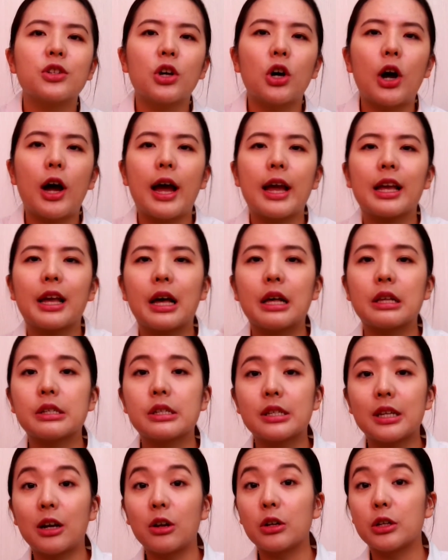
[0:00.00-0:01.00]
So I
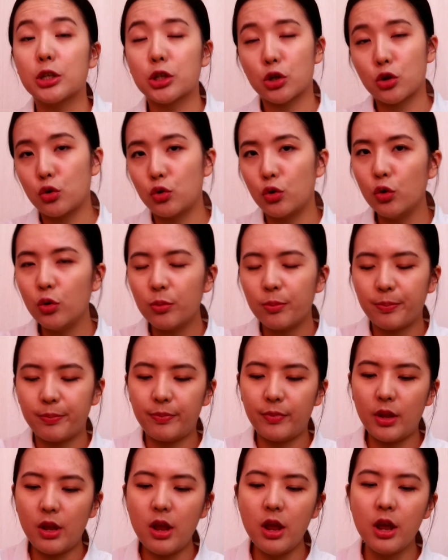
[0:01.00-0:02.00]
consult the school
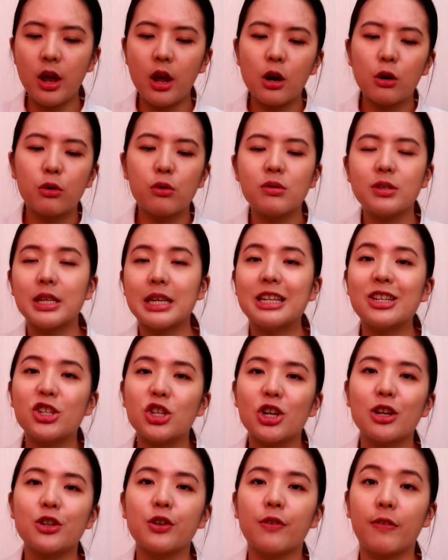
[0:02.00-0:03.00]
who is in
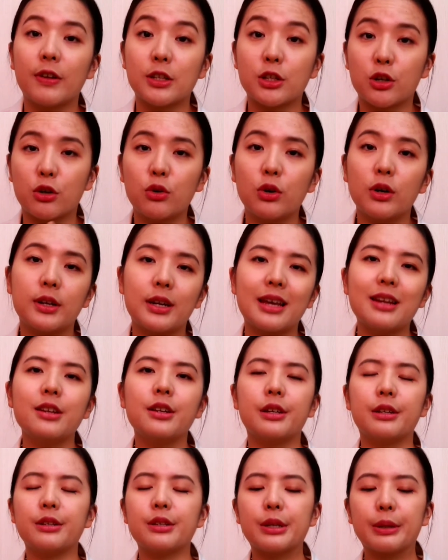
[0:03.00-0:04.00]
charge of the school
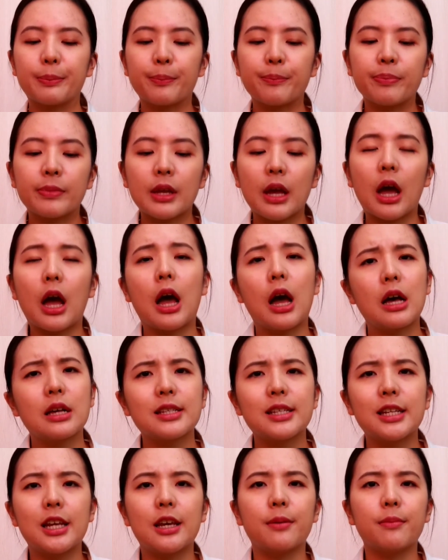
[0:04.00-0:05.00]
attendance. I
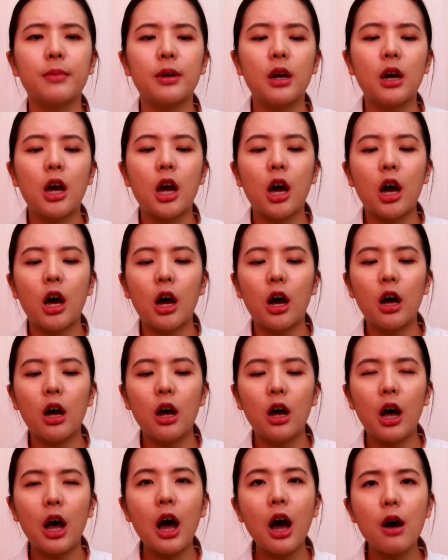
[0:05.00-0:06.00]
asked them,
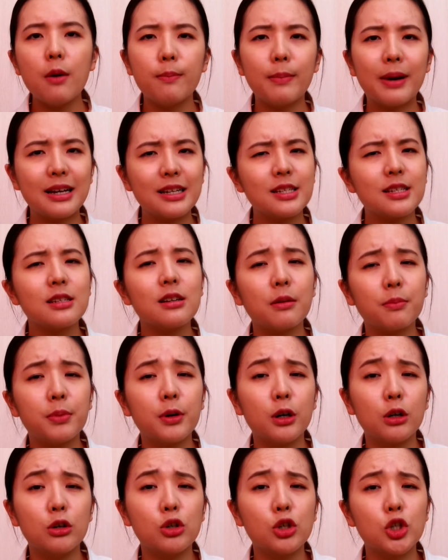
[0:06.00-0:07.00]
how am I
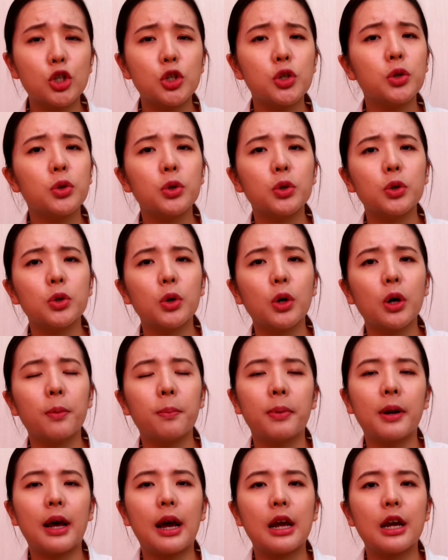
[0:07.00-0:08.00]
supposed to
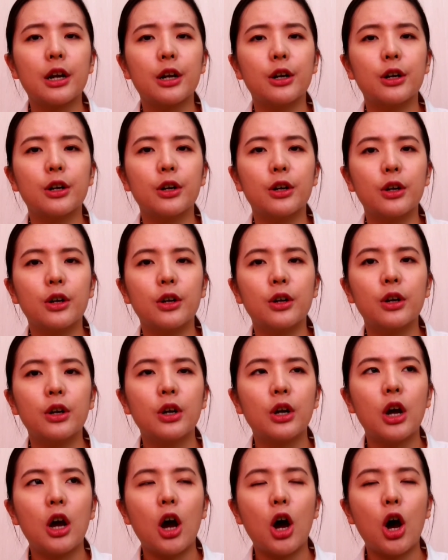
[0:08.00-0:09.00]
apply a
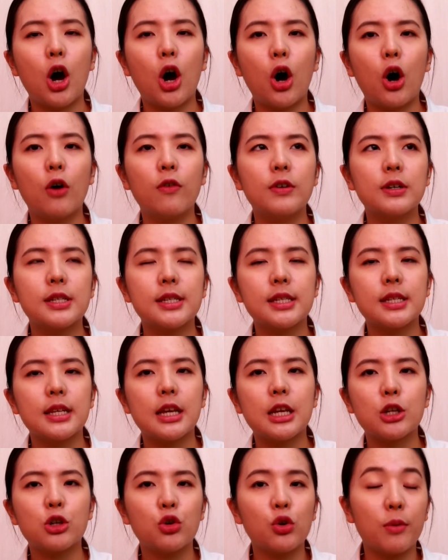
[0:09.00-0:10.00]

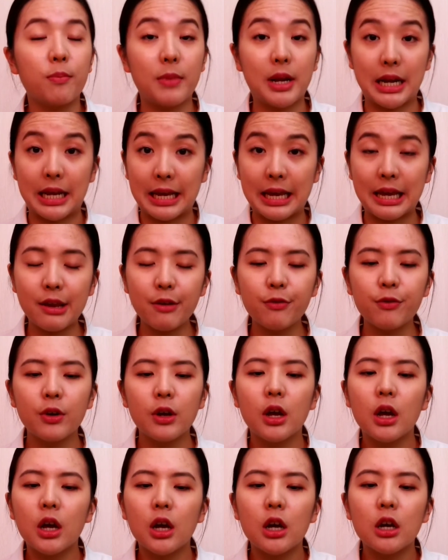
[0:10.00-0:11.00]
overseas trip leave?
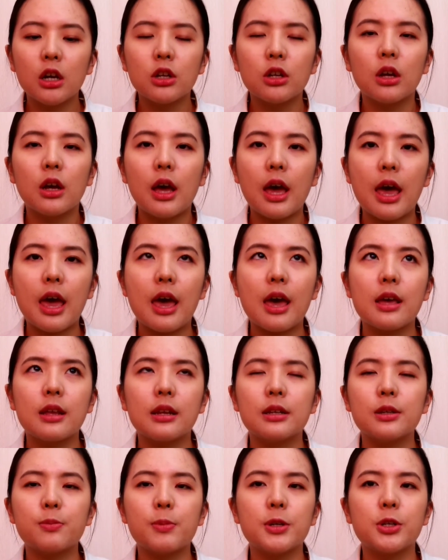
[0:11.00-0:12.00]

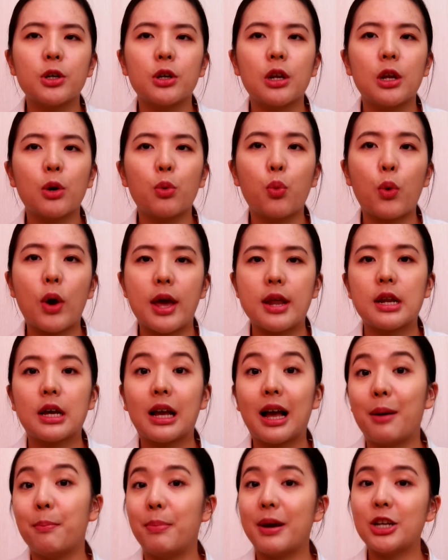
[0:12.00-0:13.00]
And especially when the
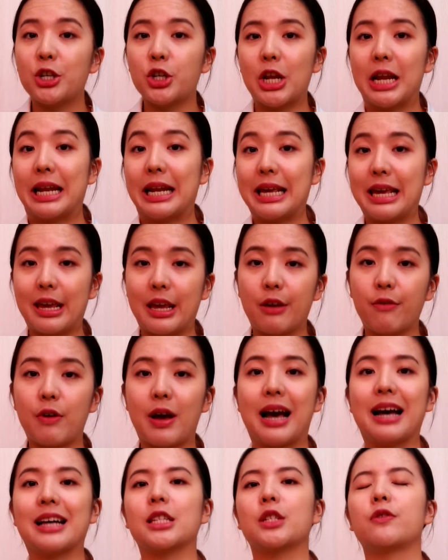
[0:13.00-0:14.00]
compassion leave
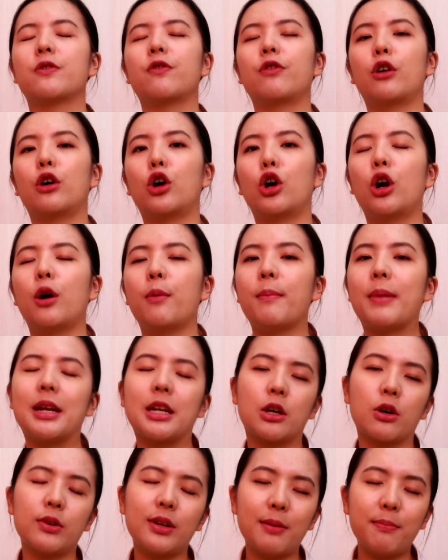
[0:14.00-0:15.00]
asks for a
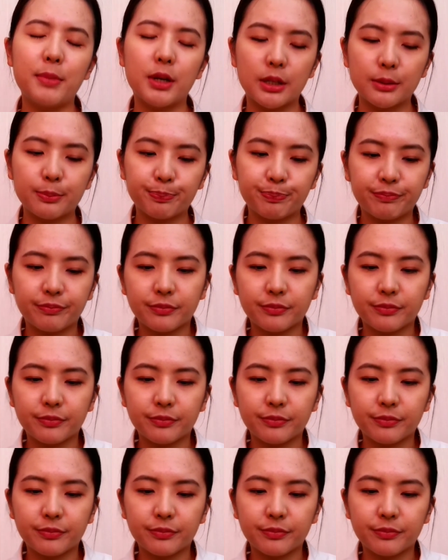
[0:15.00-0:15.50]
medical number.